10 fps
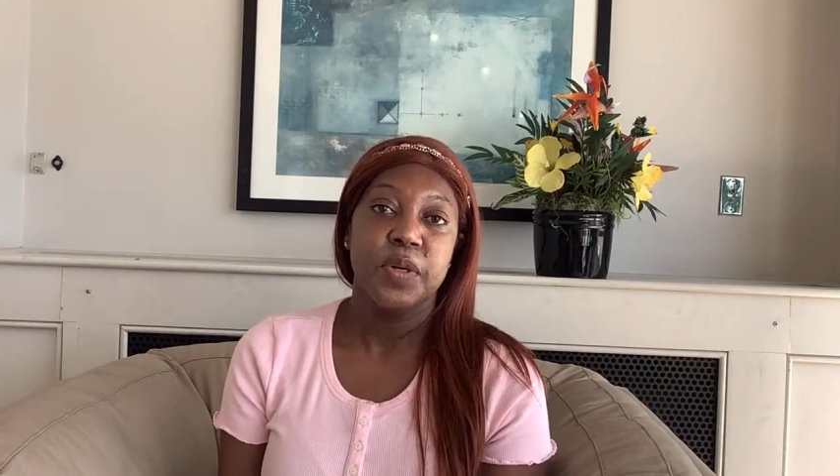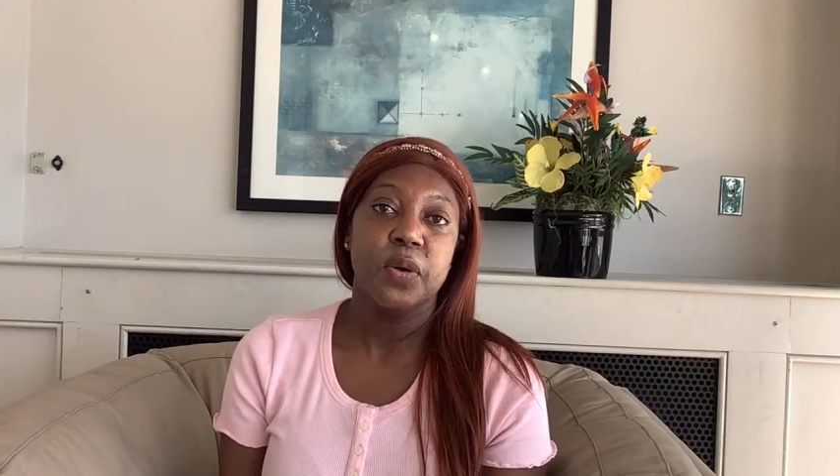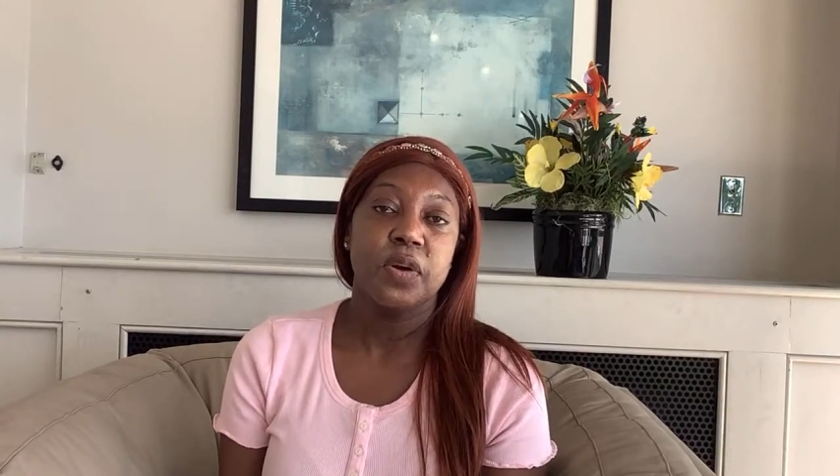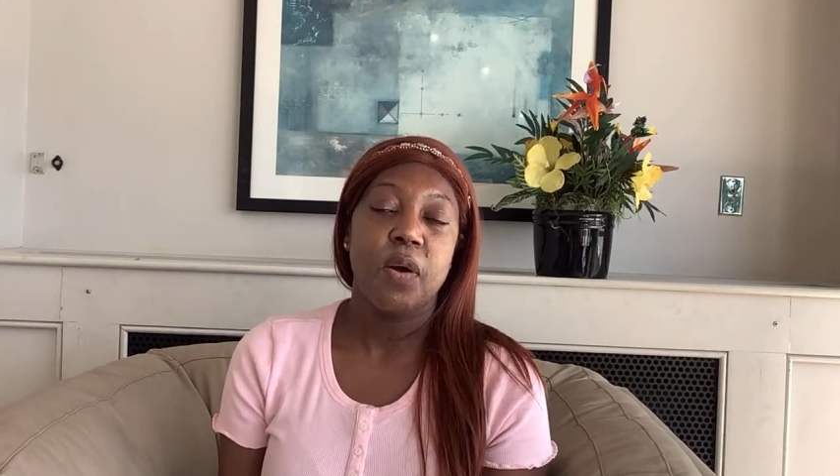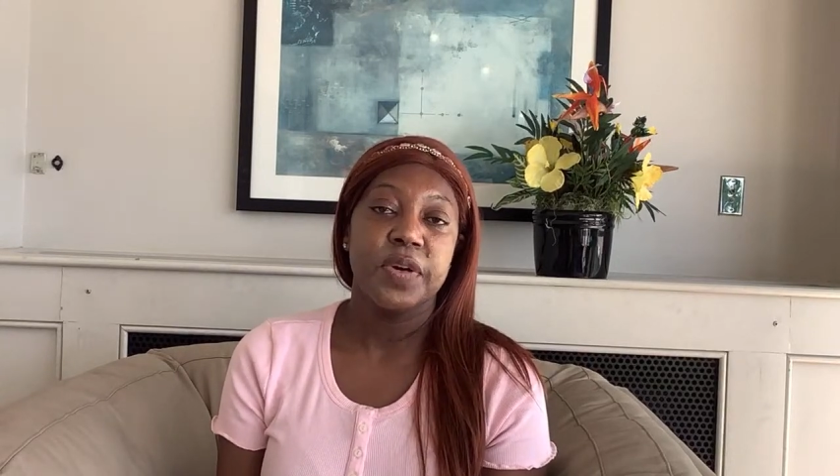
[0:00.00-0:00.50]

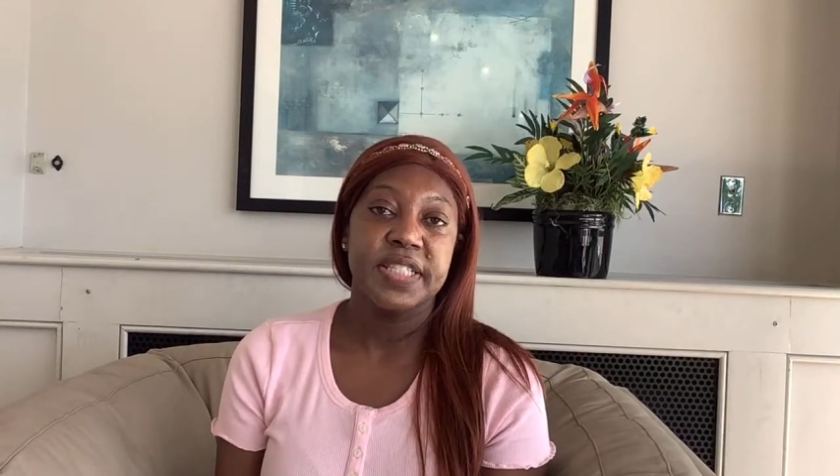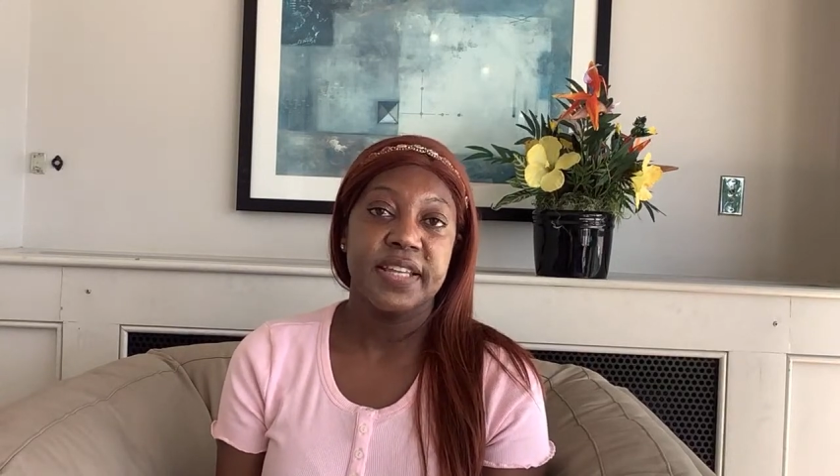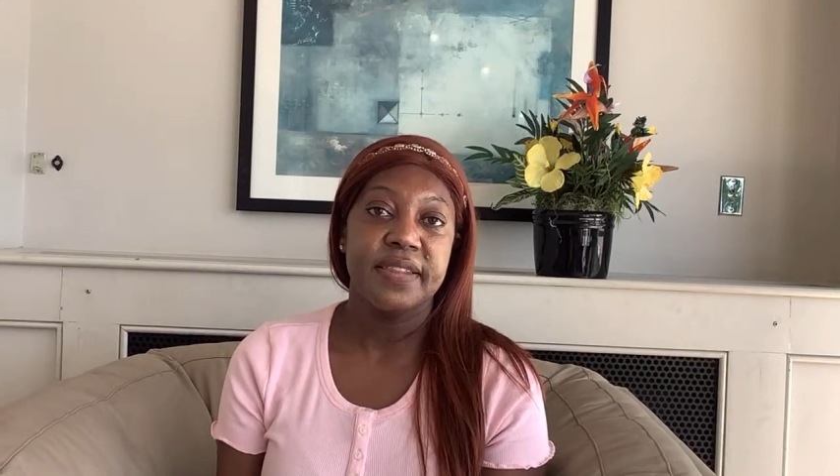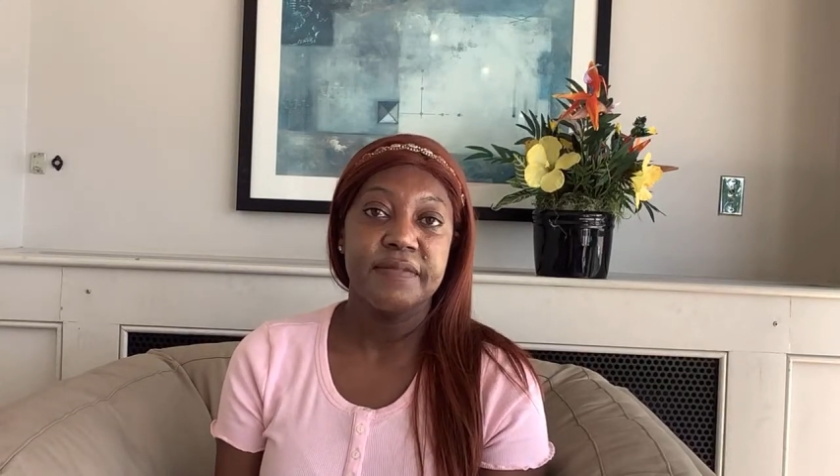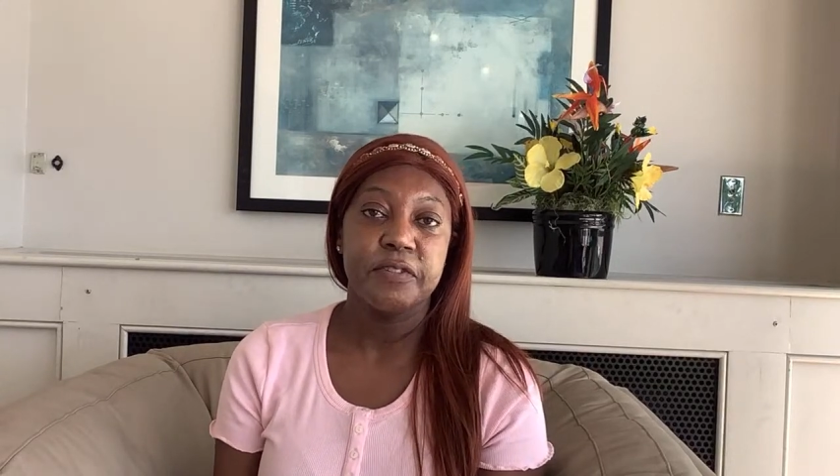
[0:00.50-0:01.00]
don't always
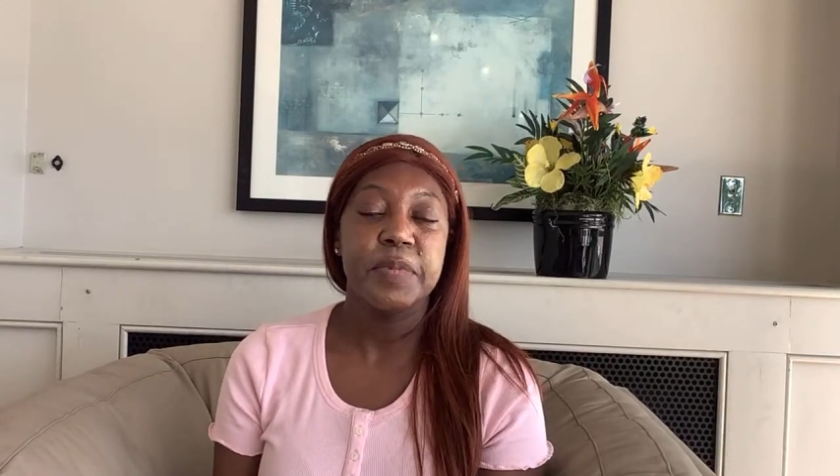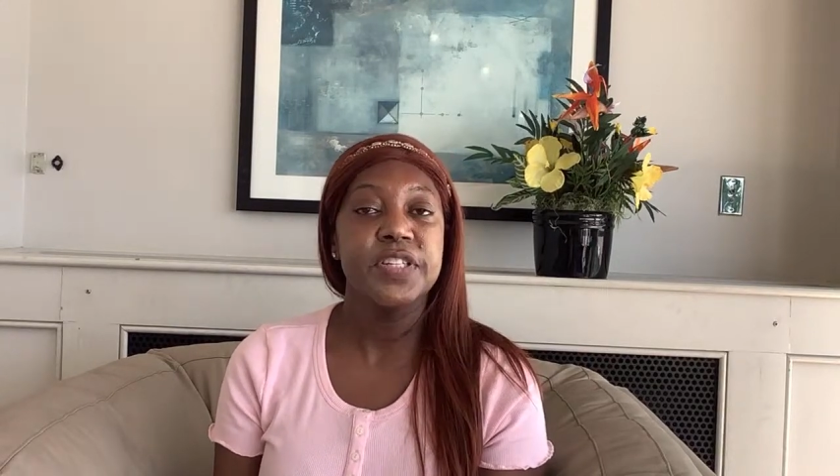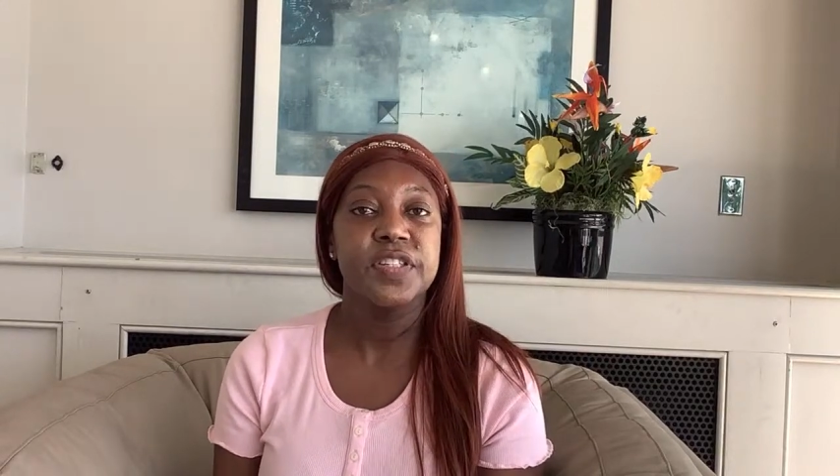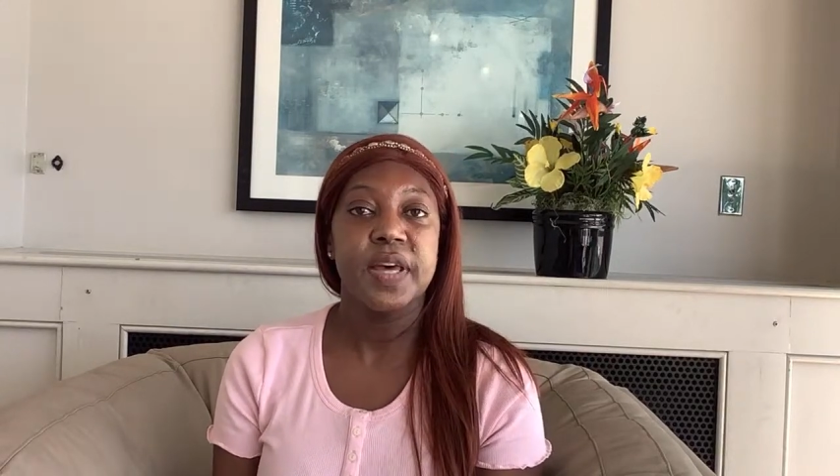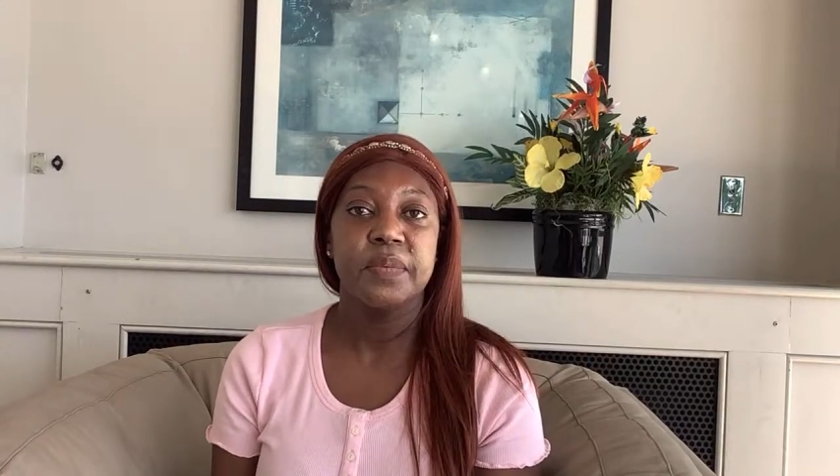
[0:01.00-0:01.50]
get the
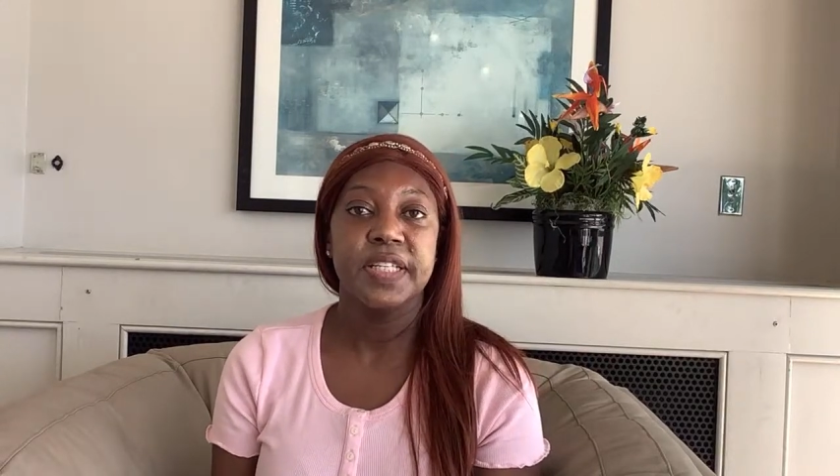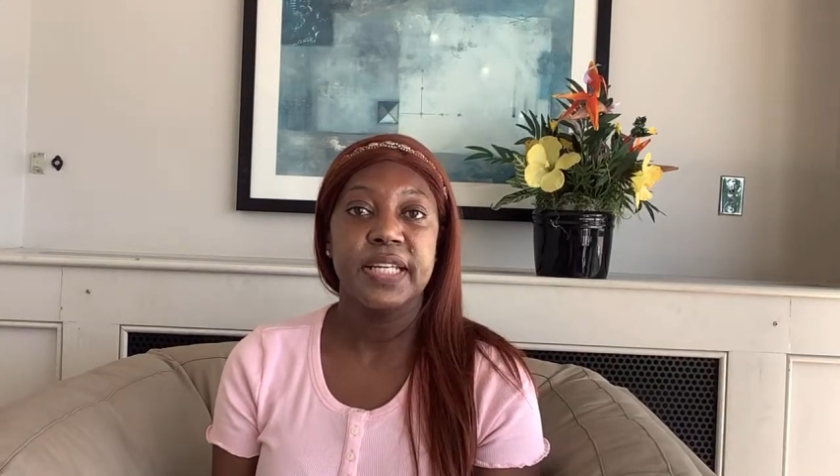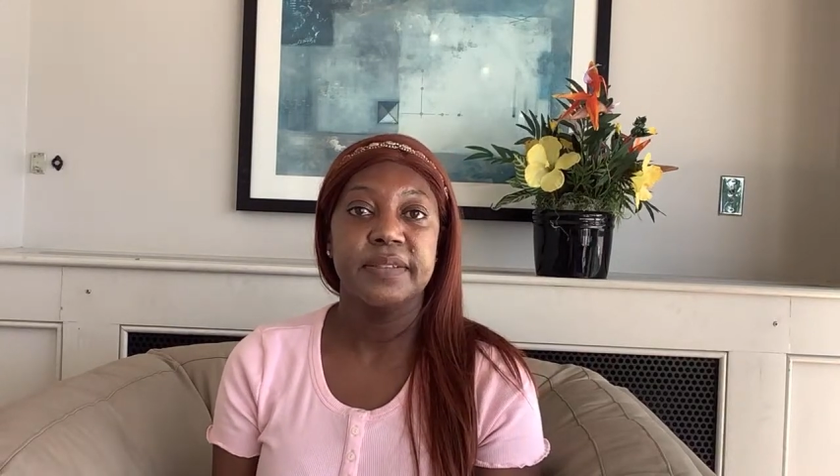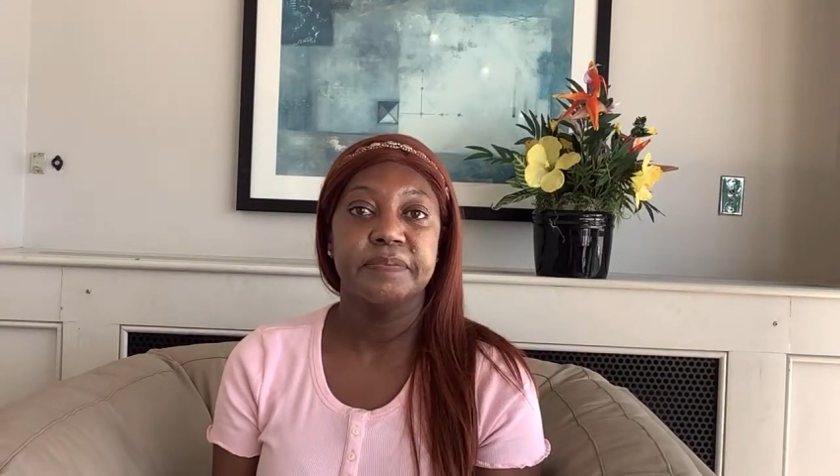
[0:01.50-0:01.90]
information that we need.